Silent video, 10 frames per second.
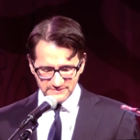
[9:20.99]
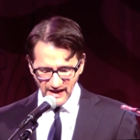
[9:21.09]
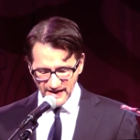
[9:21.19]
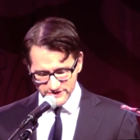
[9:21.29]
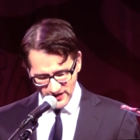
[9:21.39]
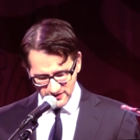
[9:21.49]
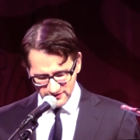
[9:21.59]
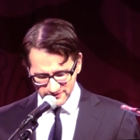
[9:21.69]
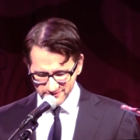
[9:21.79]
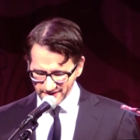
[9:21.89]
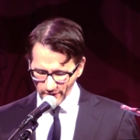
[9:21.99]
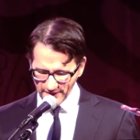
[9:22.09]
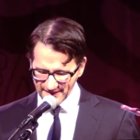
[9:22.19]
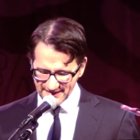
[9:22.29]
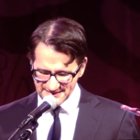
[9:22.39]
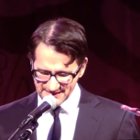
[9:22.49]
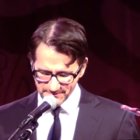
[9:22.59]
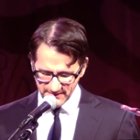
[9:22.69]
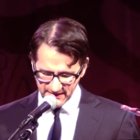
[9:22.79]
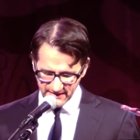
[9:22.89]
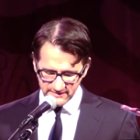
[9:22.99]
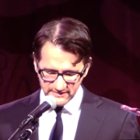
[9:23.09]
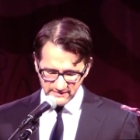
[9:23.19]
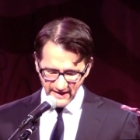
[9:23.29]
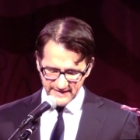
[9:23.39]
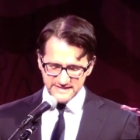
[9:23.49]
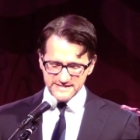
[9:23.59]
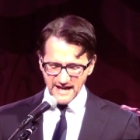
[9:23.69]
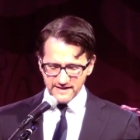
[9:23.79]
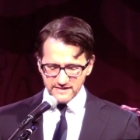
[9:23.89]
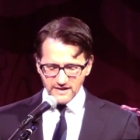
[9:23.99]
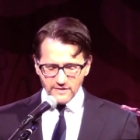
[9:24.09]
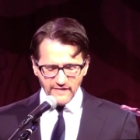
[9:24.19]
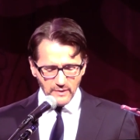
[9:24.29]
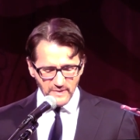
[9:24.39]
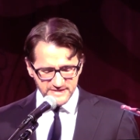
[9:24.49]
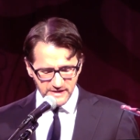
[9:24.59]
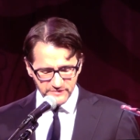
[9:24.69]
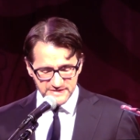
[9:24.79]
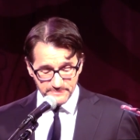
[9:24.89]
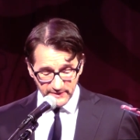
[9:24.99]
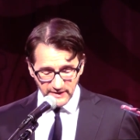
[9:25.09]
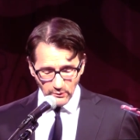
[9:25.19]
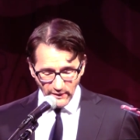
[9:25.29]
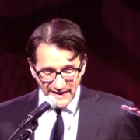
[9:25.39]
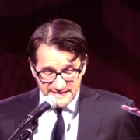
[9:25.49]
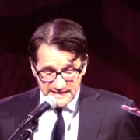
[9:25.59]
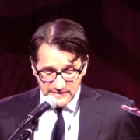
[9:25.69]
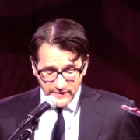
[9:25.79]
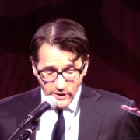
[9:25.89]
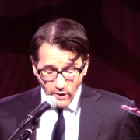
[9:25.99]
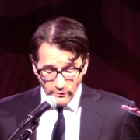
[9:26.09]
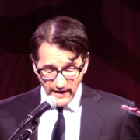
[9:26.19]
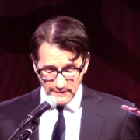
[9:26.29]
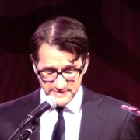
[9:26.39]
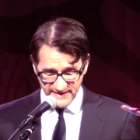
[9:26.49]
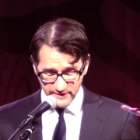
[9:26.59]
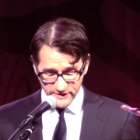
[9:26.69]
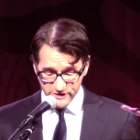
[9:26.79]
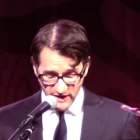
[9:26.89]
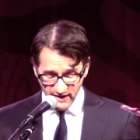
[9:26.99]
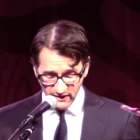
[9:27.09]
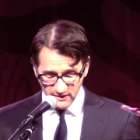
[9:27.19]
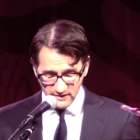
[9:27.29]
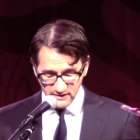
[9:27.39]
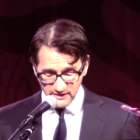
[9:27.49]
I chuckled, knowing that he didn't mean it, and instead found myself spilling what I didn't even know that I was there to share.